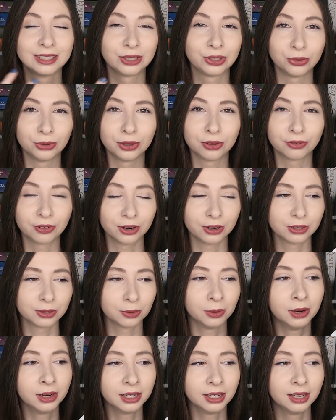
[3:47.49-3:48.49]
to the
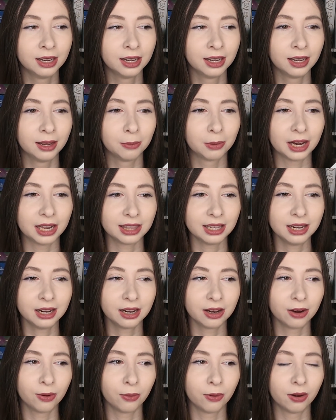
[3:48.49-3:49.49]
first one, but I
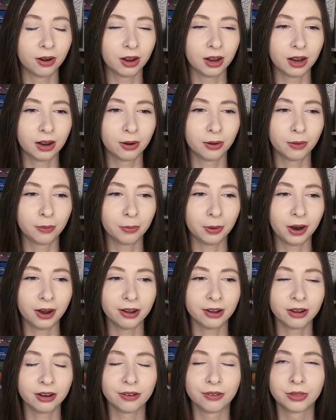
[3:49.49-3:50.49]
think
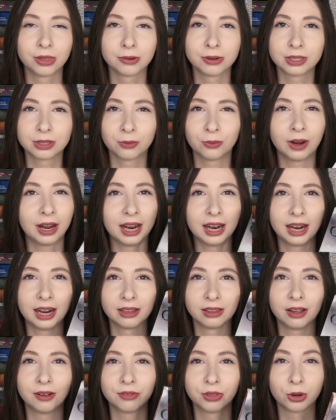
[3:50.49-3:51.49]
part of the reason why
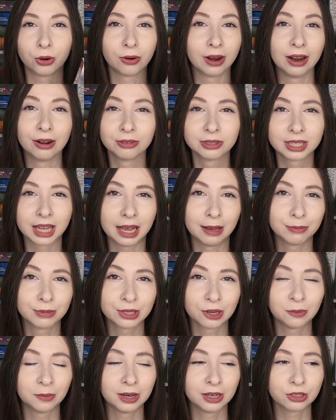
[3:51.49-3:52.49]
I love The Crown's Game
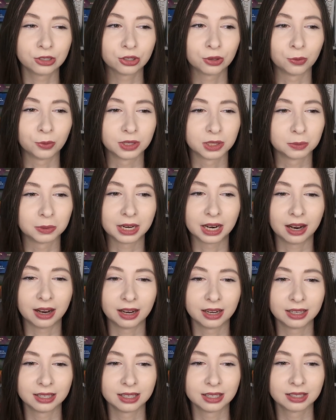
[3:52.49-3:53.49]
so much was
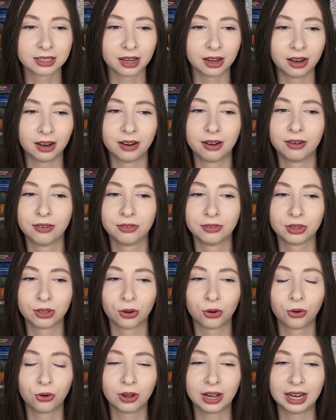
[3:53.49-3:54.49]
because of
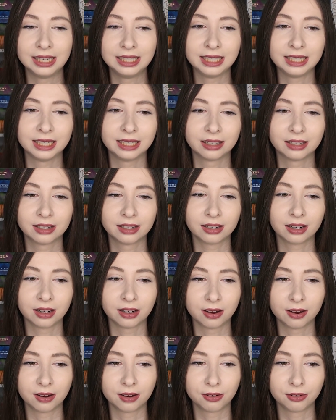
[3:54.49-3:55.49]
the whole idea
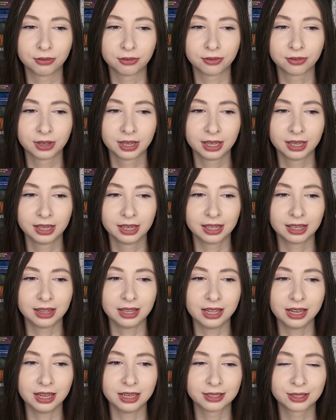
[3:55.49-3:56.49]
of
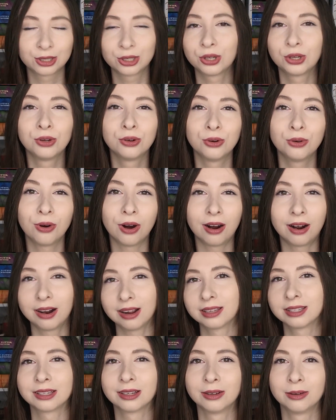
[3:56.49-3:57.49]
these 2
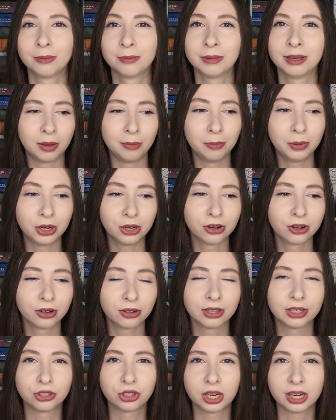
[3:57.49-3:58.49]
awesome
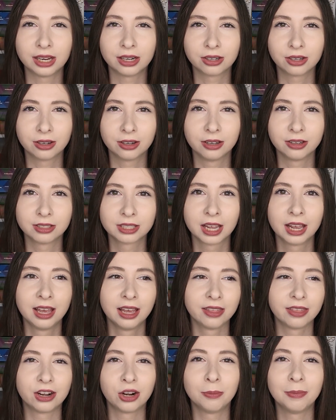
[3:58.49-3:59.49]
imperial enchanters
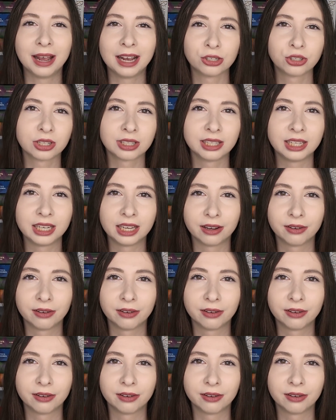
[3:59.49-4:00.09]
that are magically